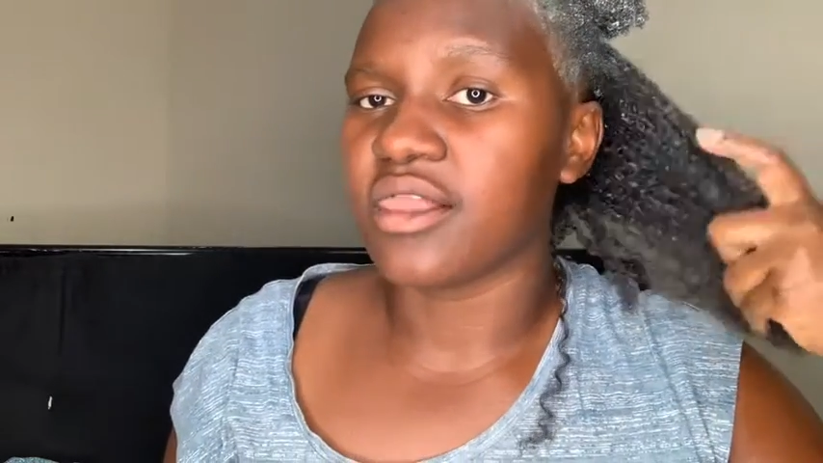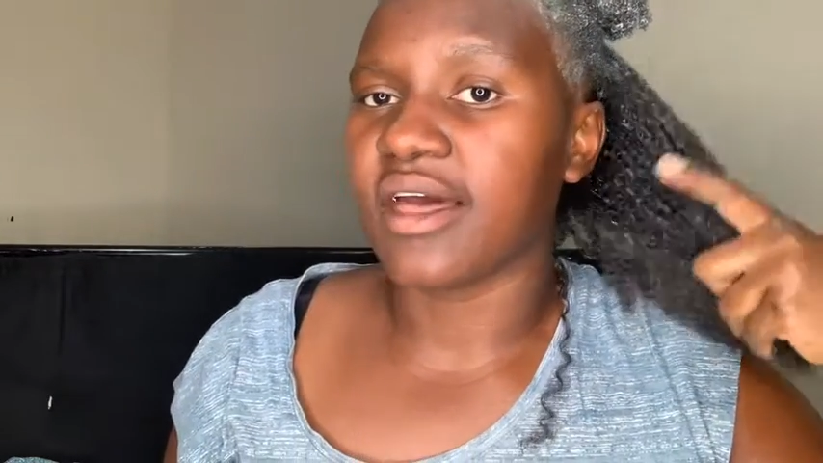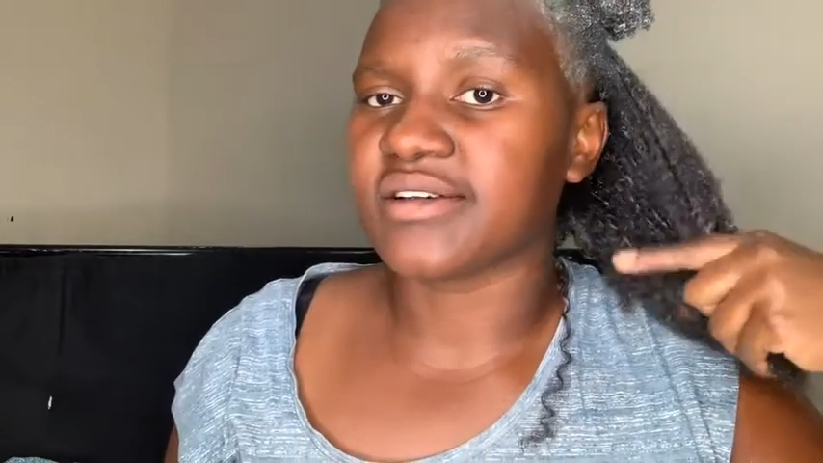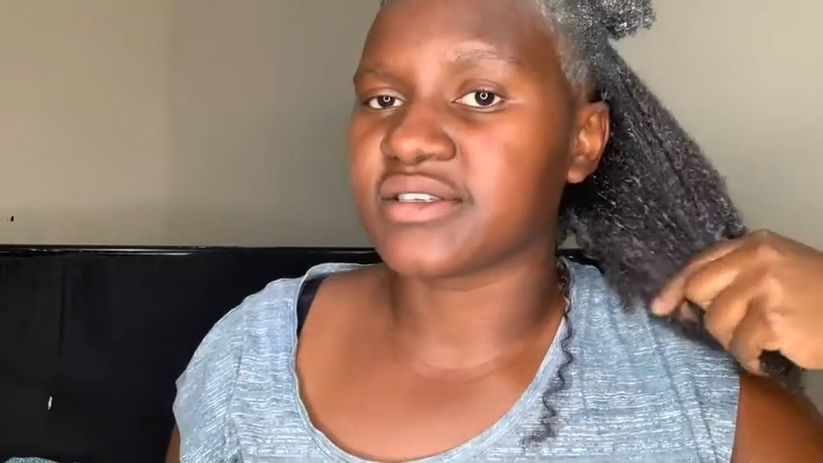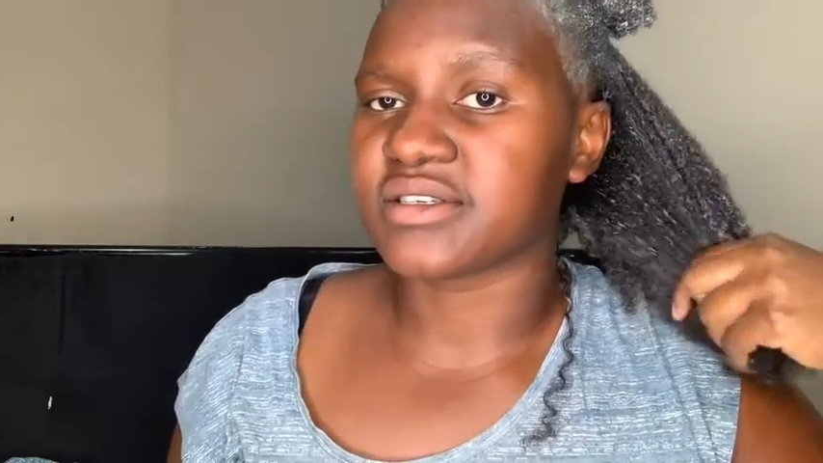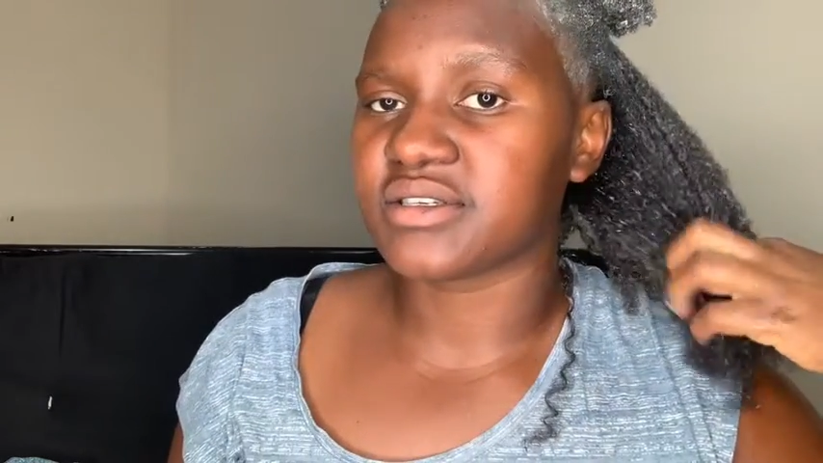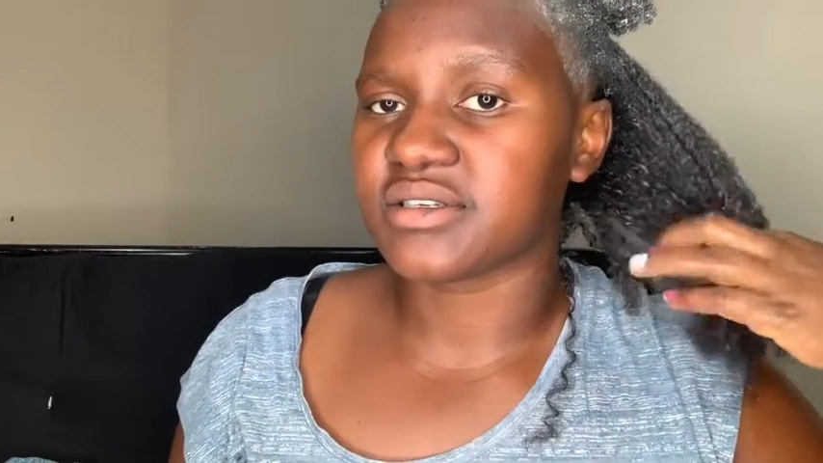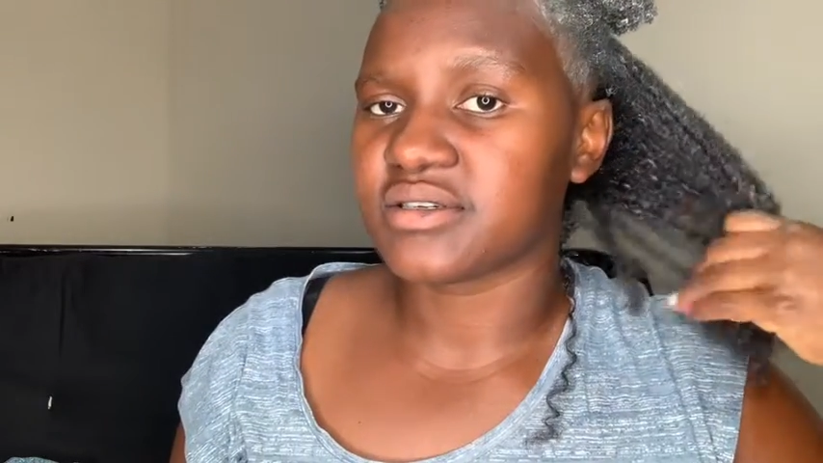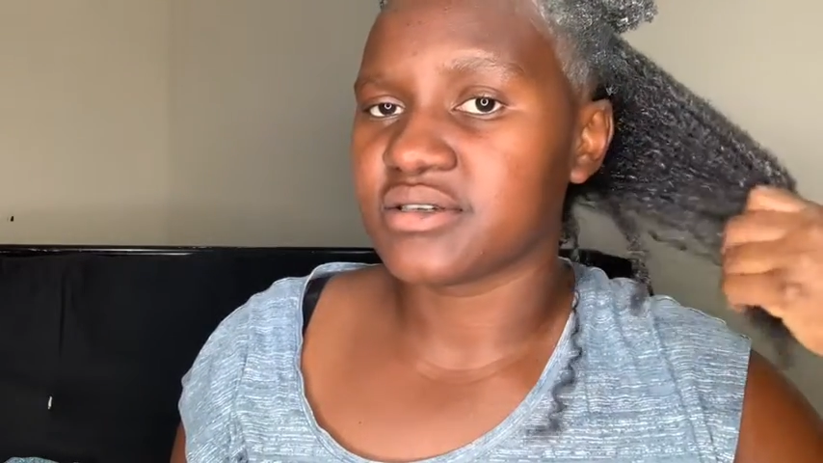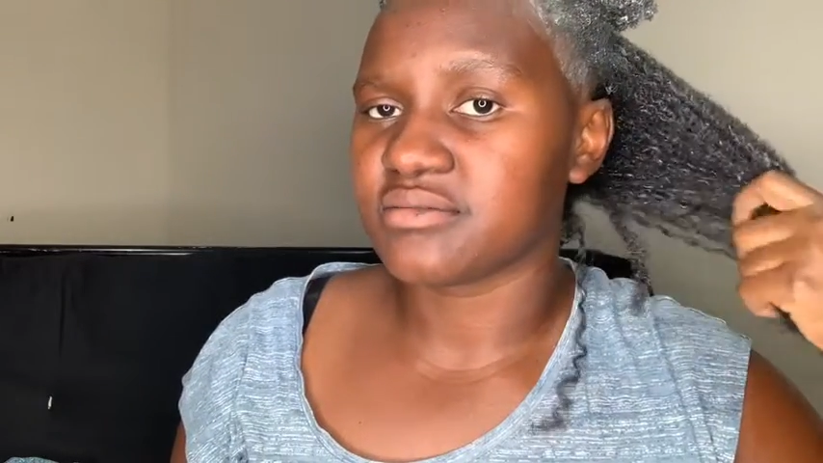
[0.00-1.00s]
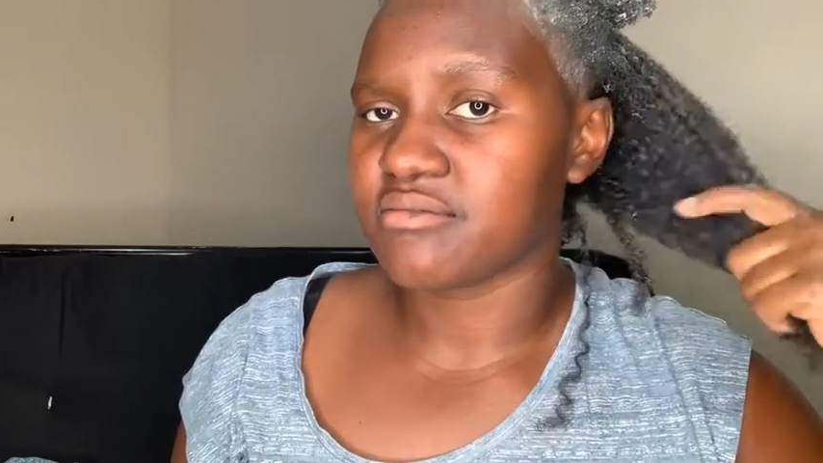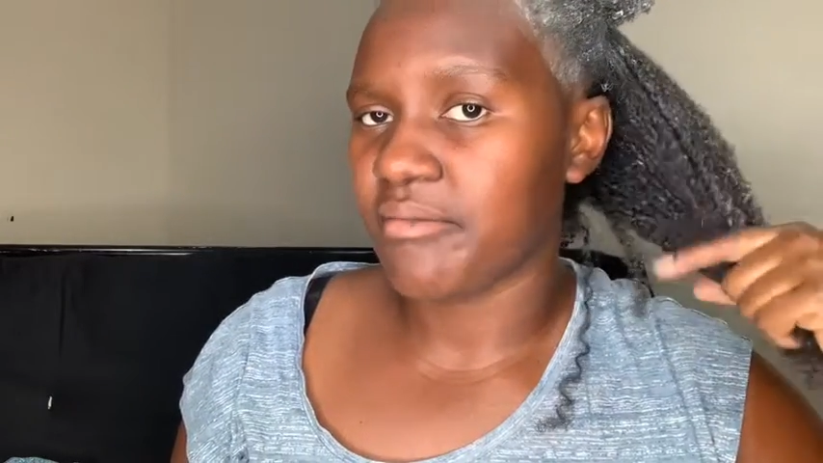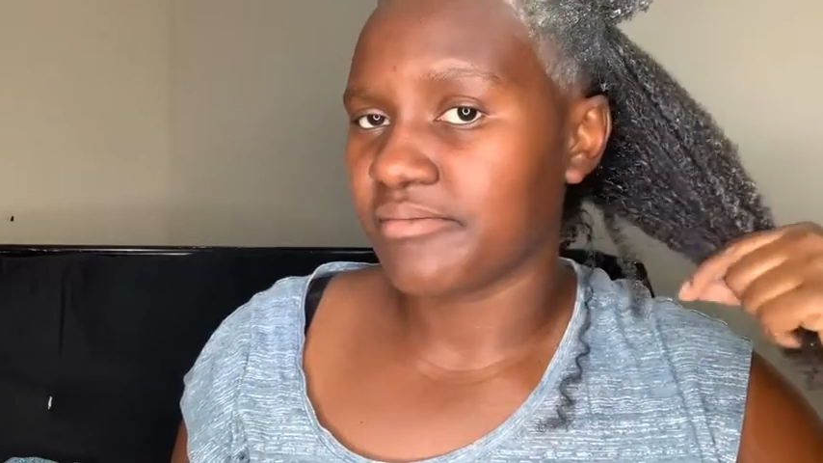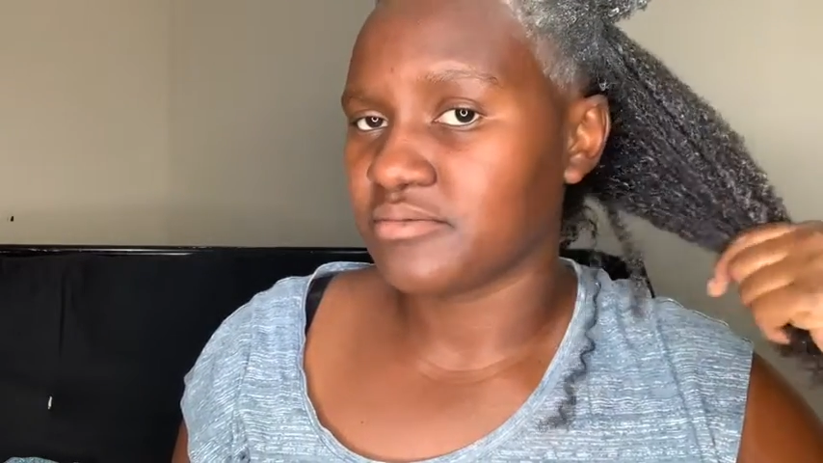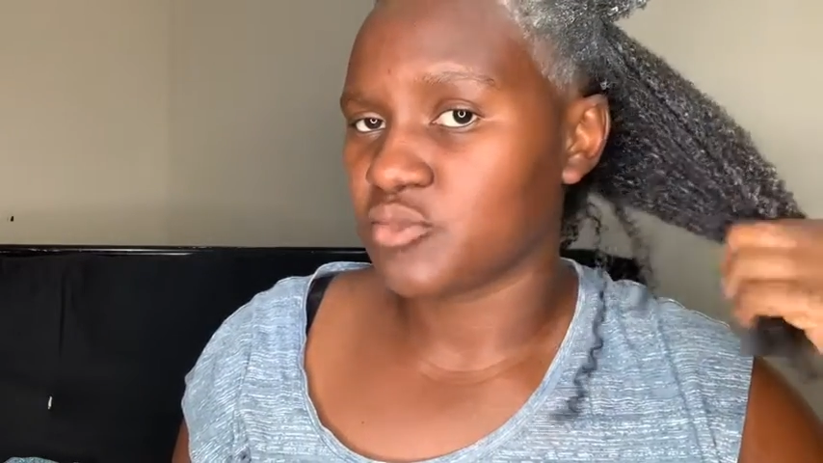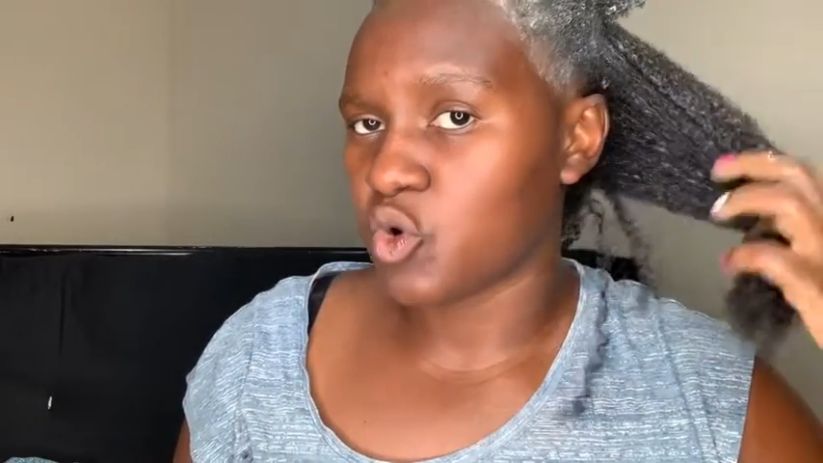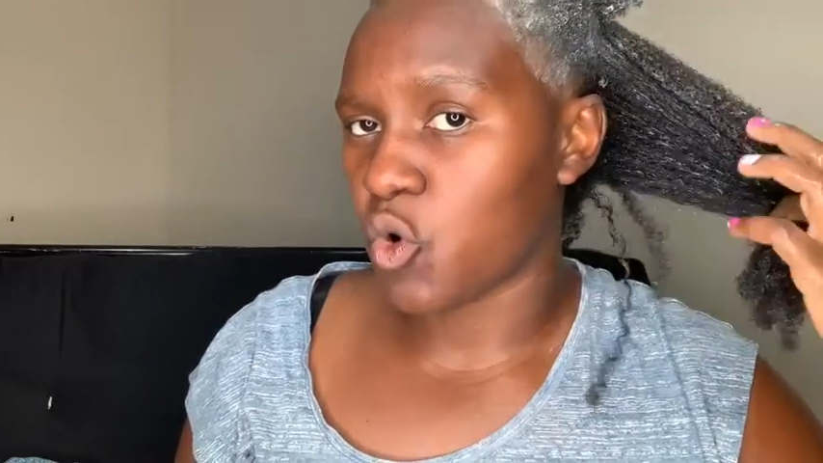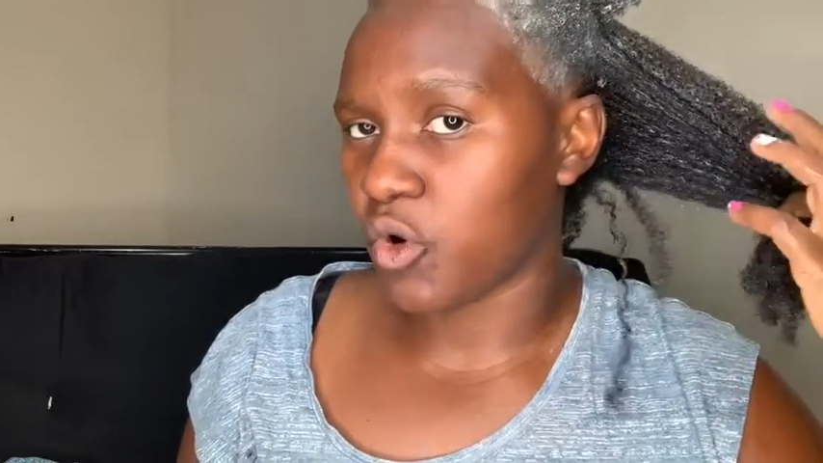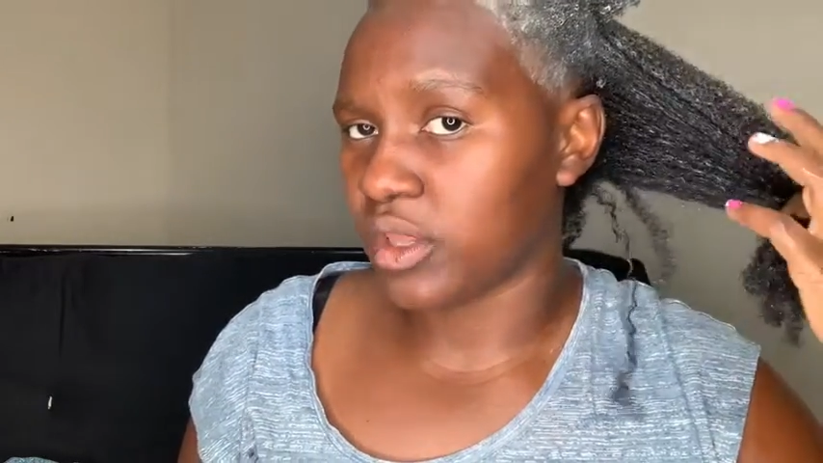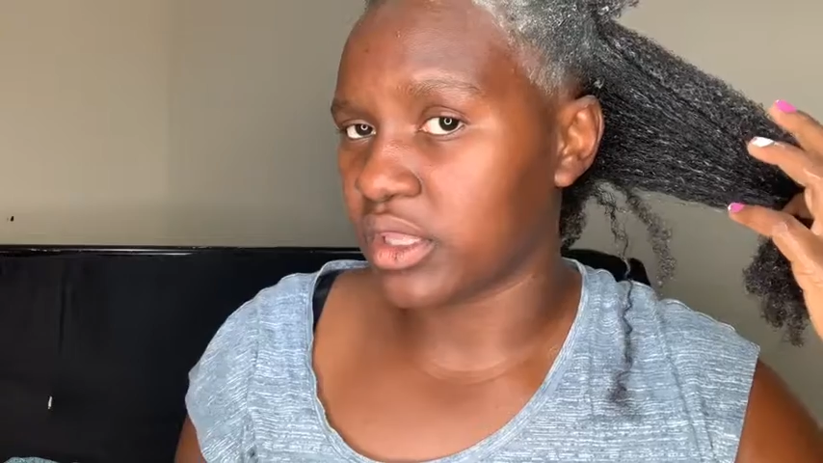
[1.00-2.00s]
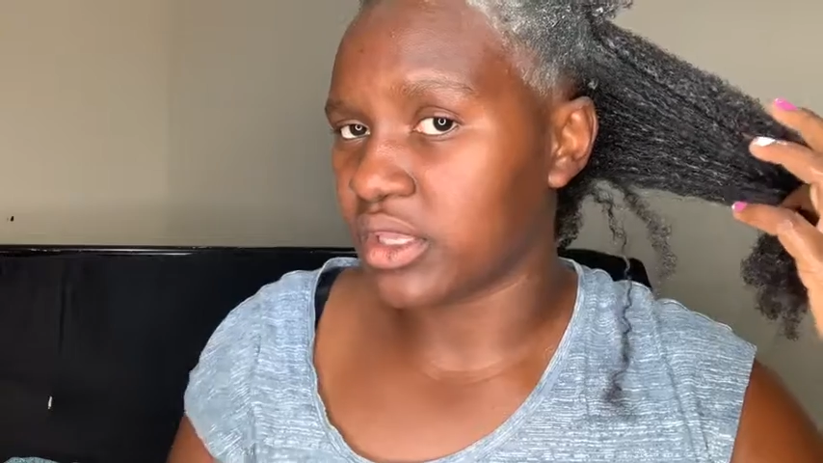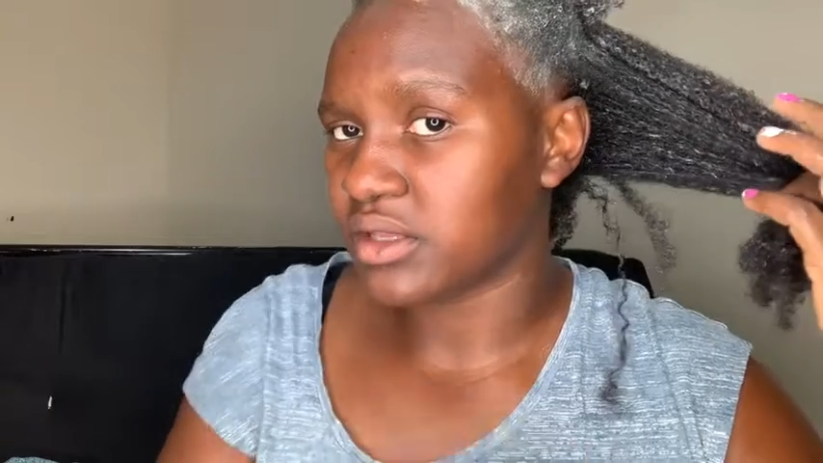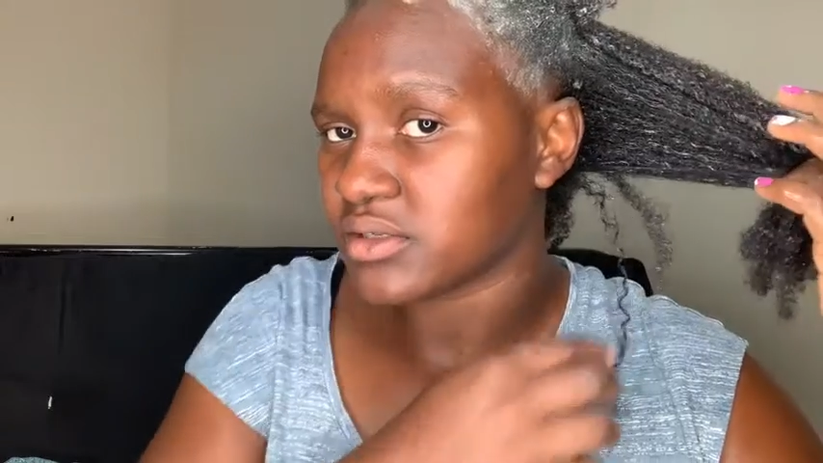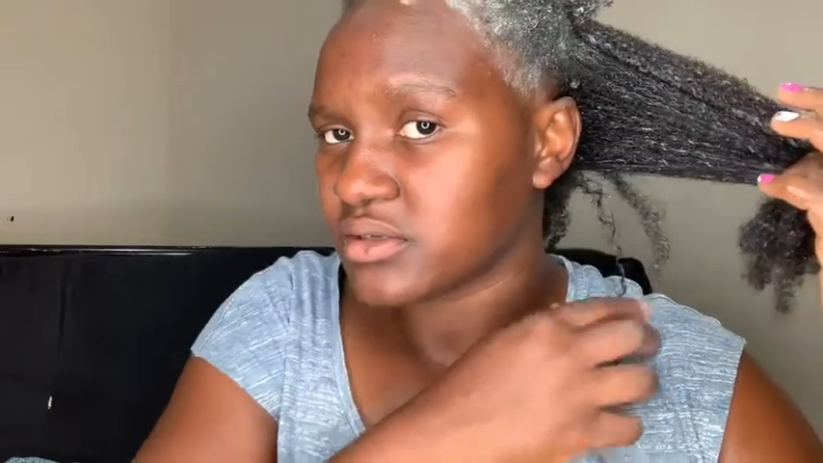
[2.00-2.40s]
less coily.